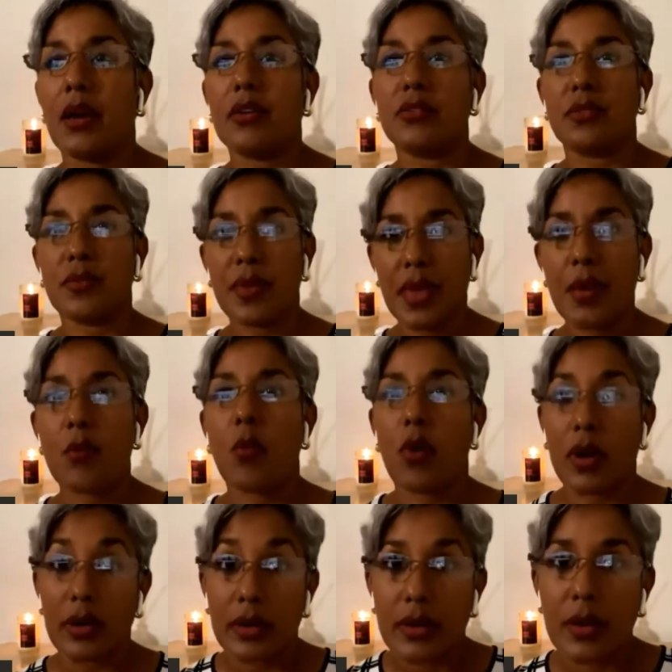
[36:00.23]
because they
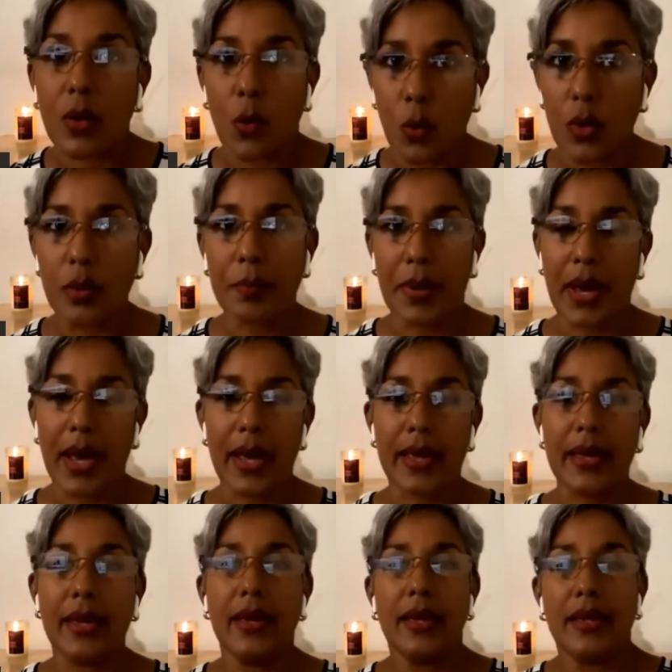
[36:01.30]
want the whole
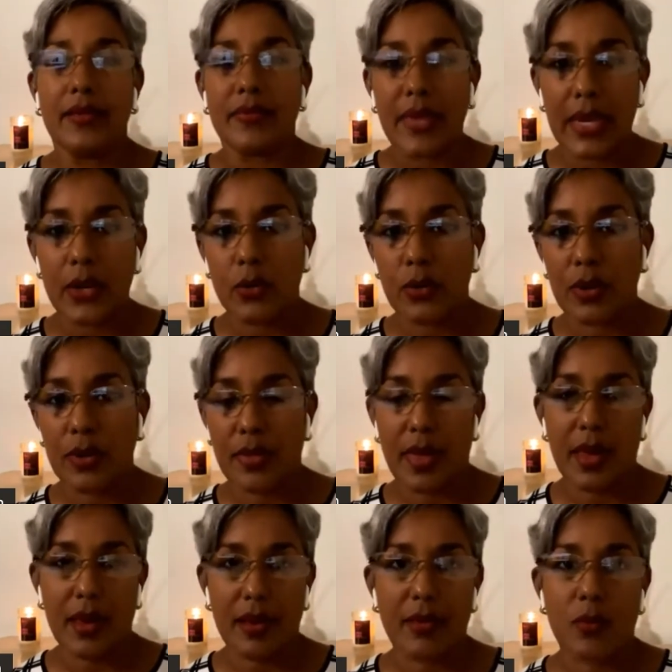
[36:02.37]
pie. They don't
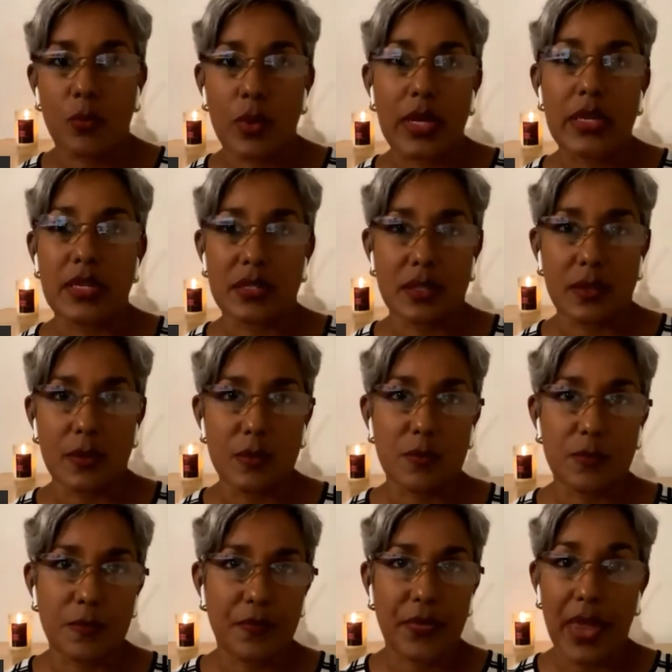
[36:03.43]
think we
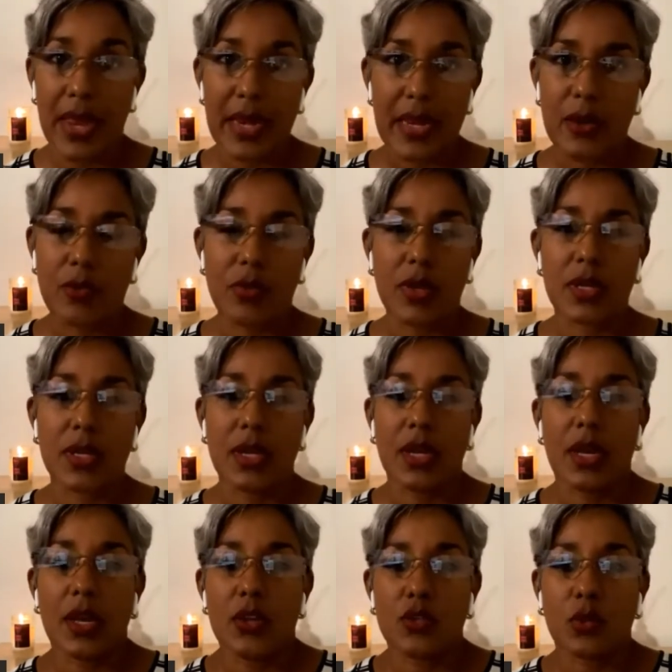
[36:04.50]
deserve any of it.
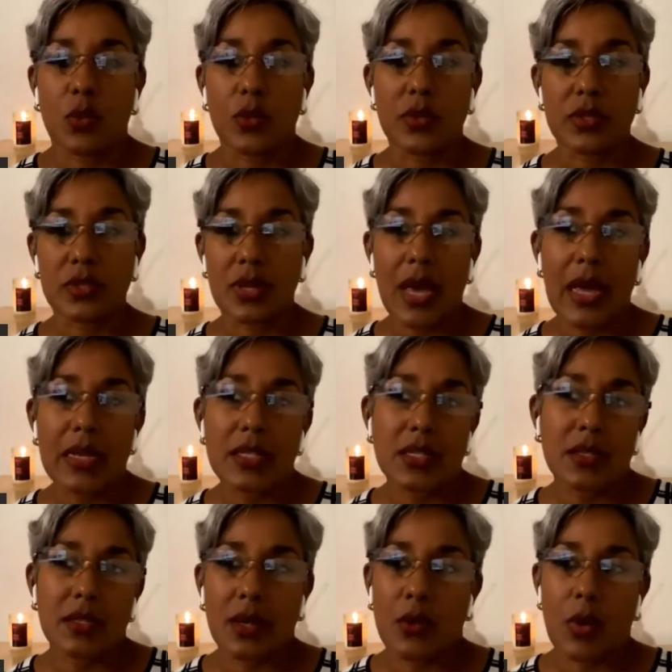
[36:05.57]
So to
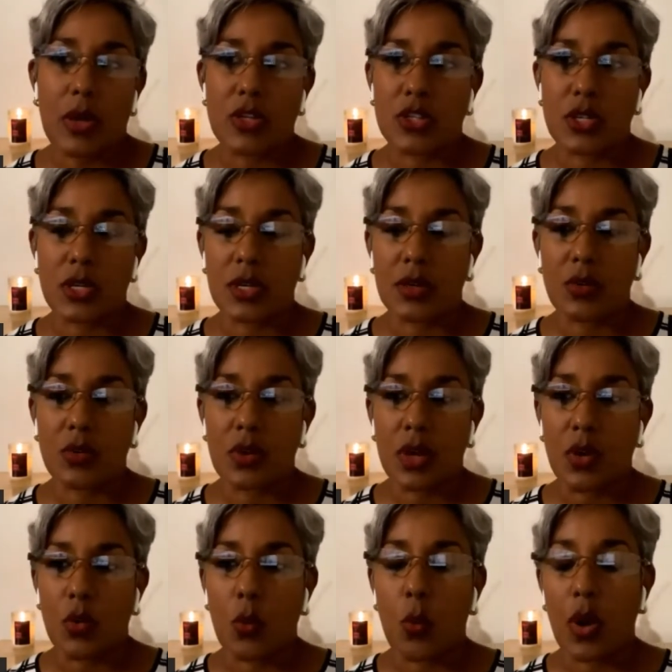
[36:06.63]
answer the question,
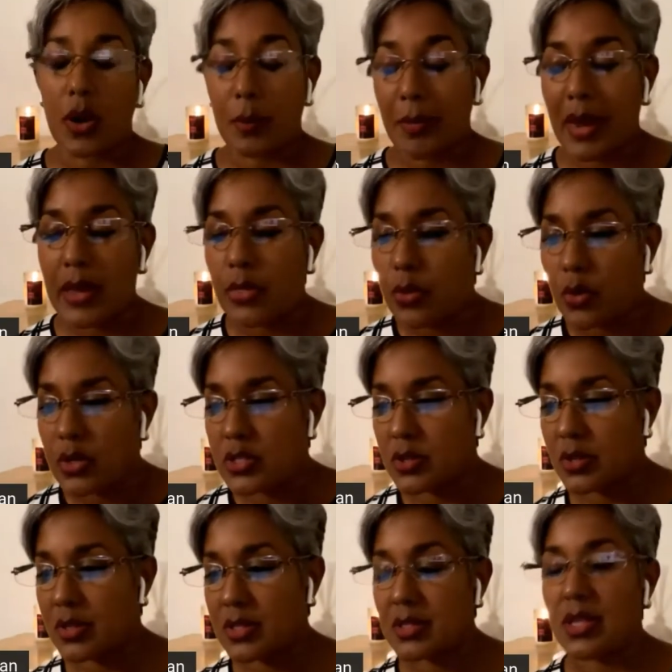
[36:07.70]
you know, what are my
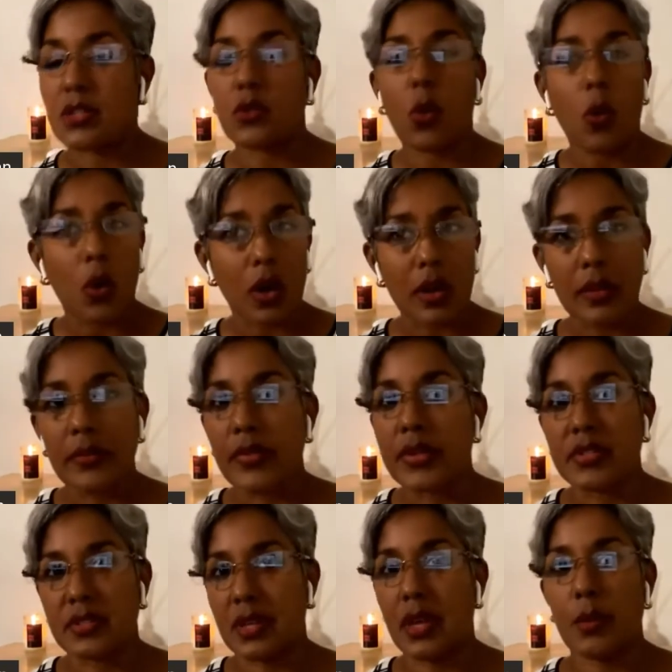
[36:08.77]
thoughts on this? It's all
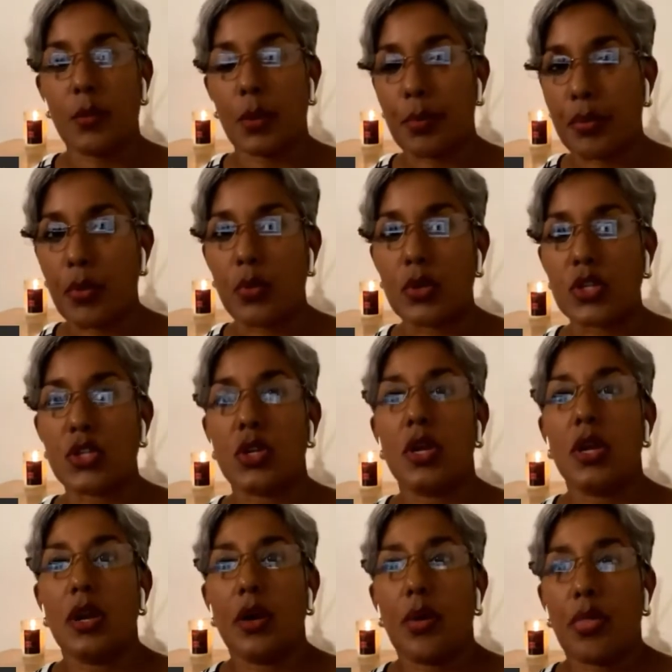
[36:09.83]
the same
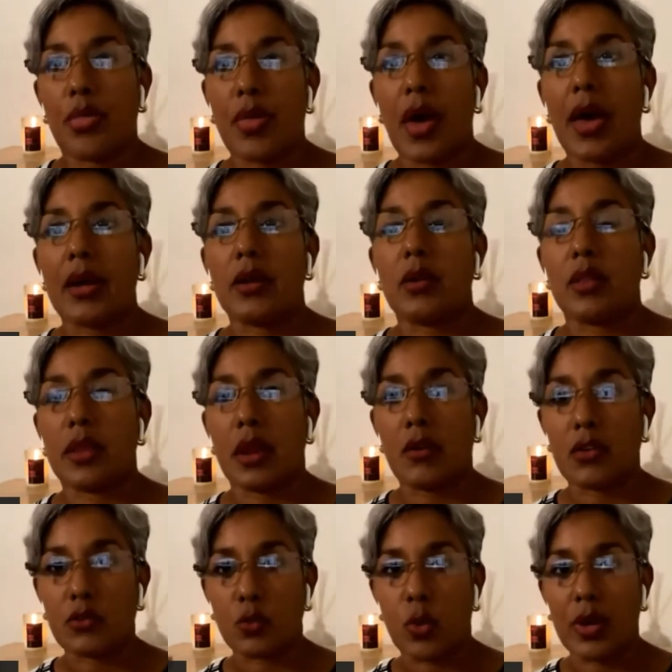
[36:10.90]
approach, that
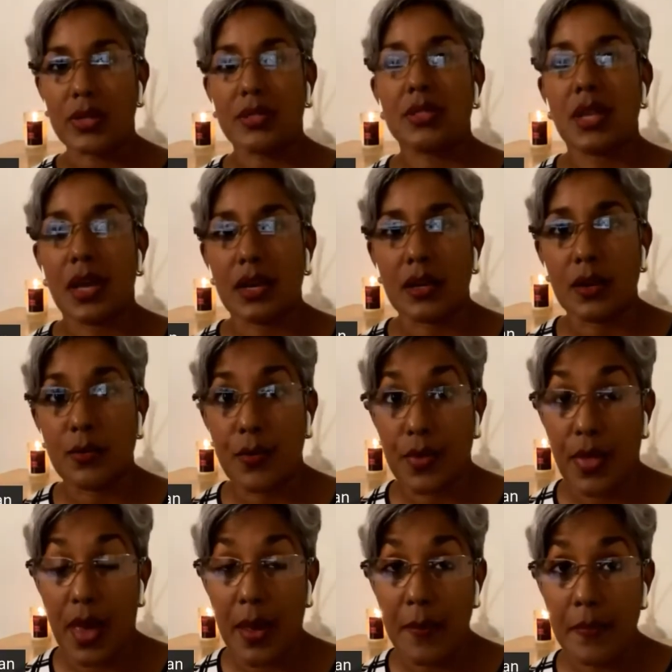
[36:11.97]
there is one standard
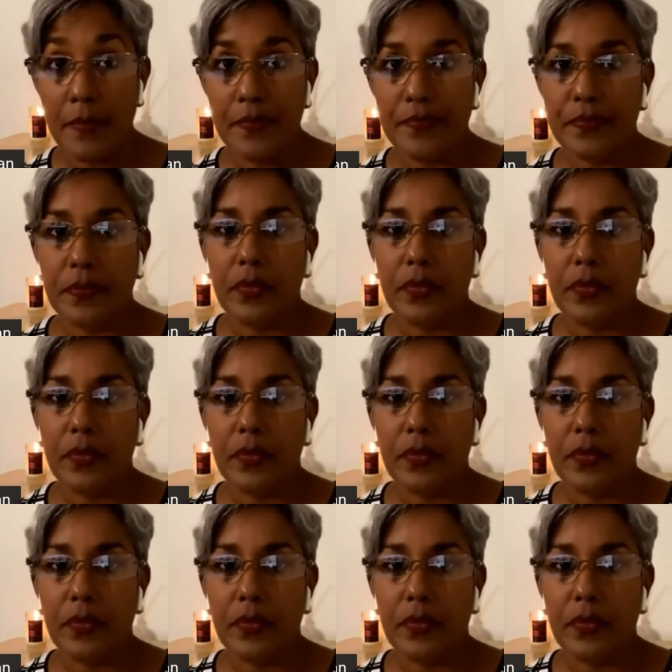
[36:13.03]
for them